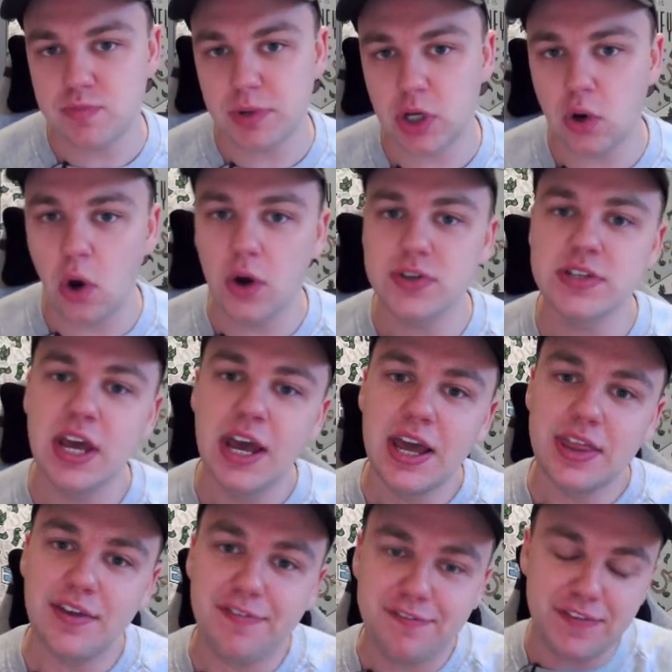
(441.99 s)
because
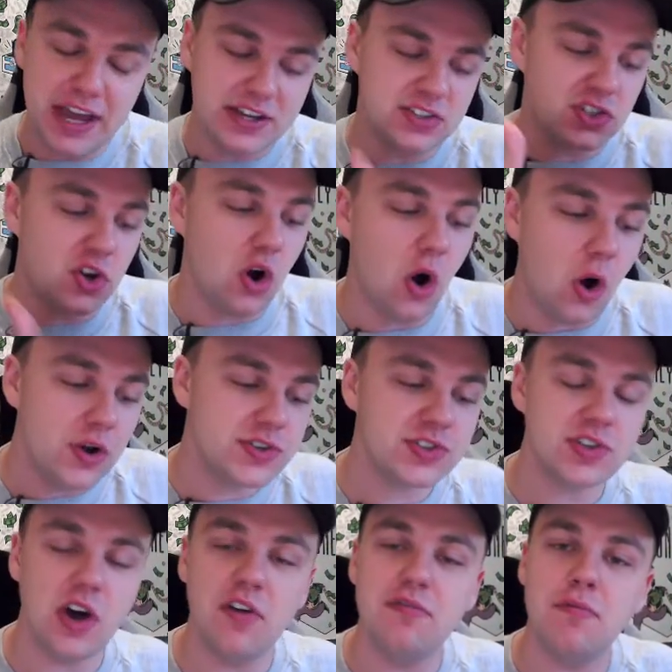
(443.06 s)
the fixed costs
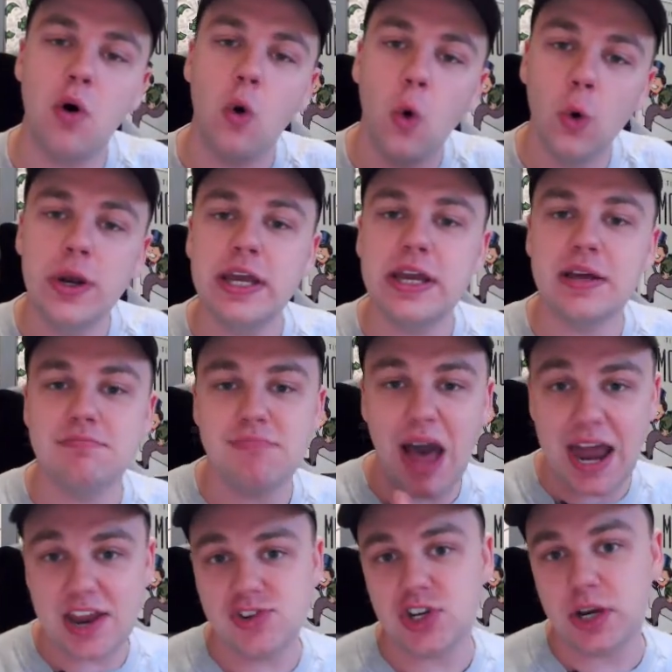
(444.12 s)
of owning and
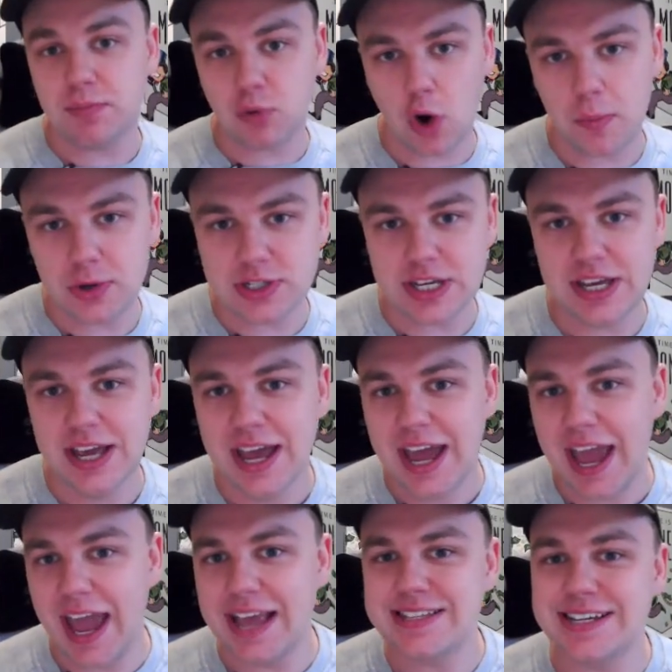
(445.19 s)
managing a property
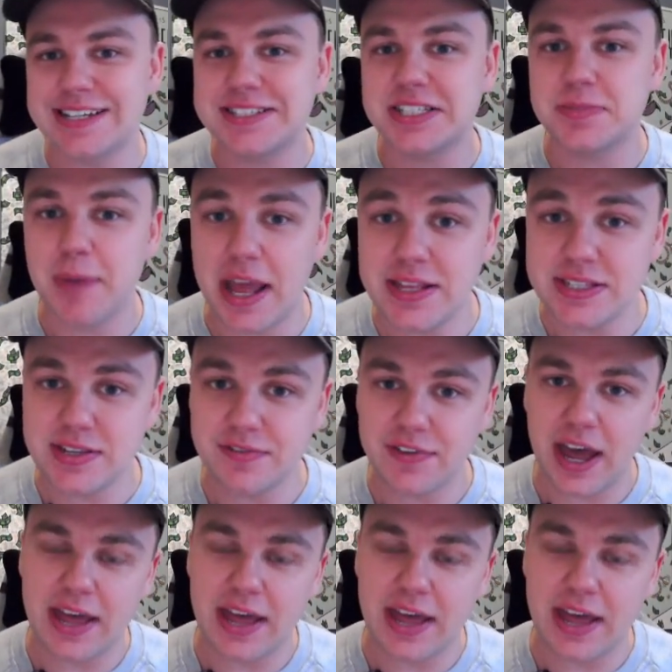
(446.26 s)
is expensive,